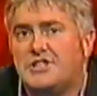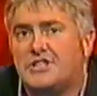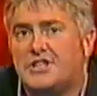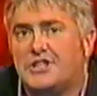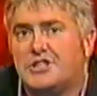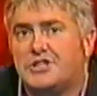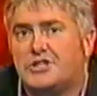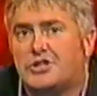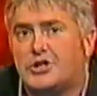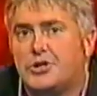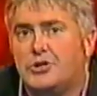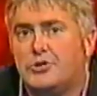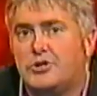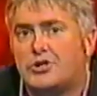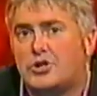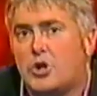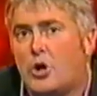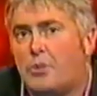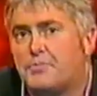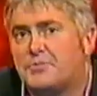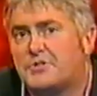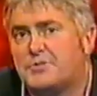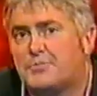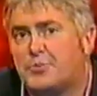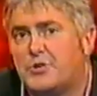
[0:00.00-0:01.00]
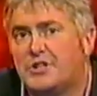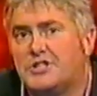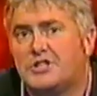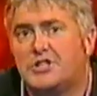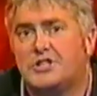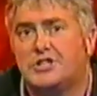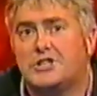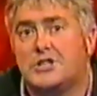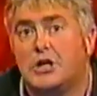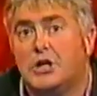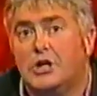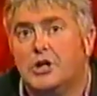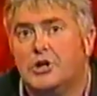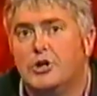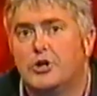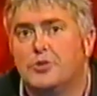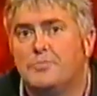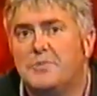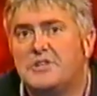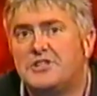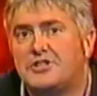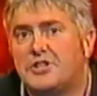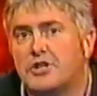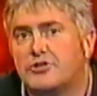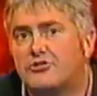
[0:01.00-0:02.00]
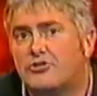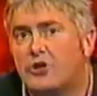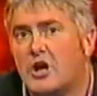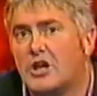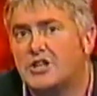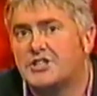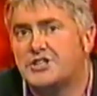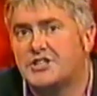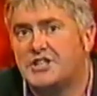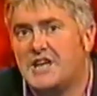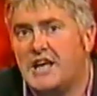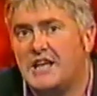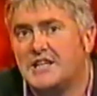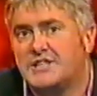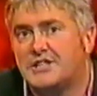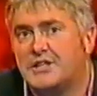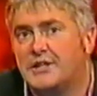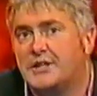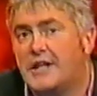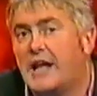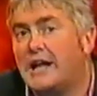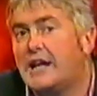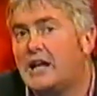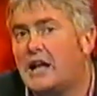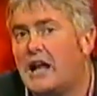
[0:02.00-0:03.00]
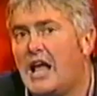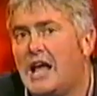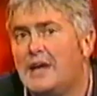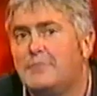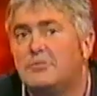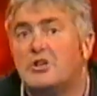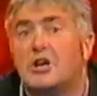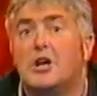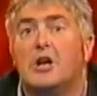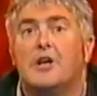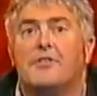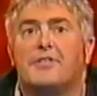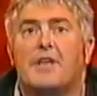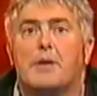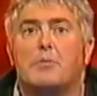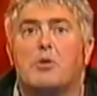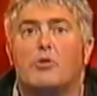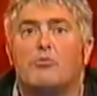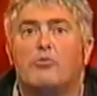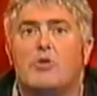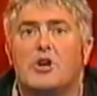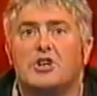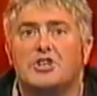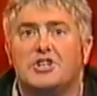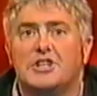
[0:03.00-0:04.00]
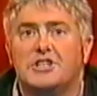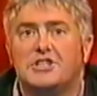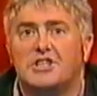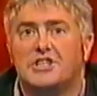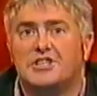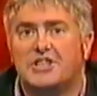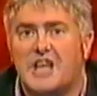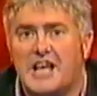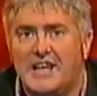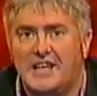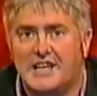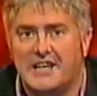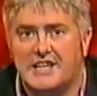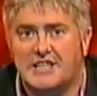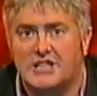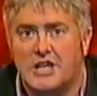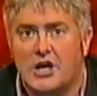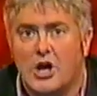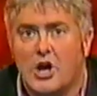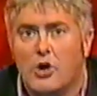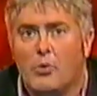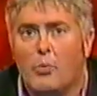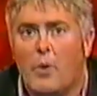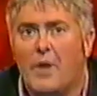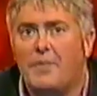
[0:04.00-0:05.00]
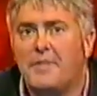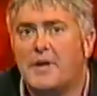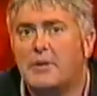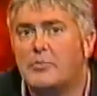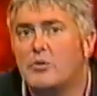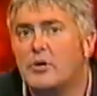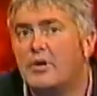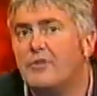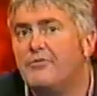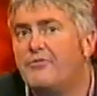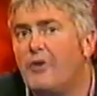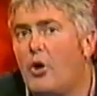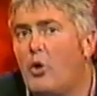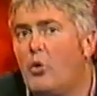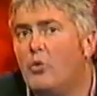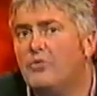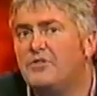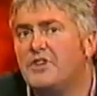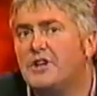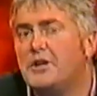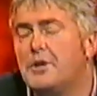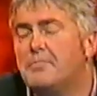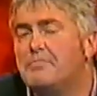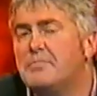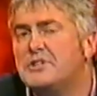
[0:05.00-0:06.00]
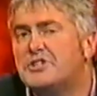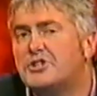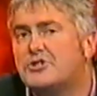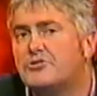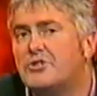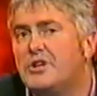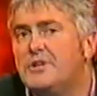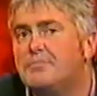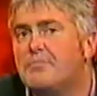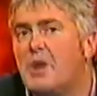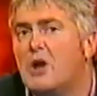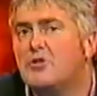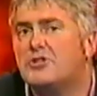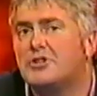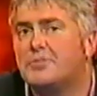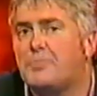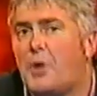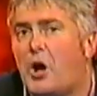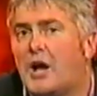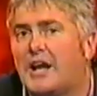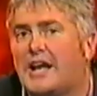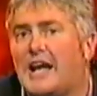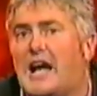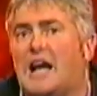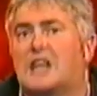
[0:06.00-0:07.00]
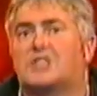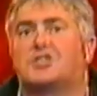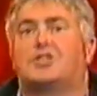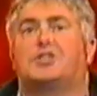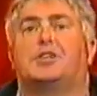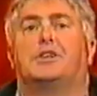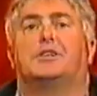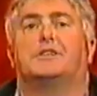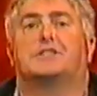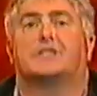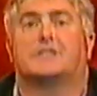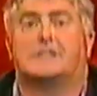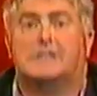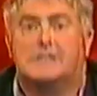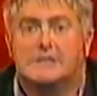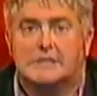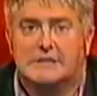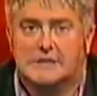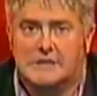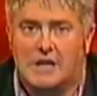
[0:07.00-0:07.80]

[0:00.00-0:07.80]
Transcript: Greece's two top sprinters who missed a drugs test and then claimed they were rushing to take it when they were involved in a mystery motorbike accident.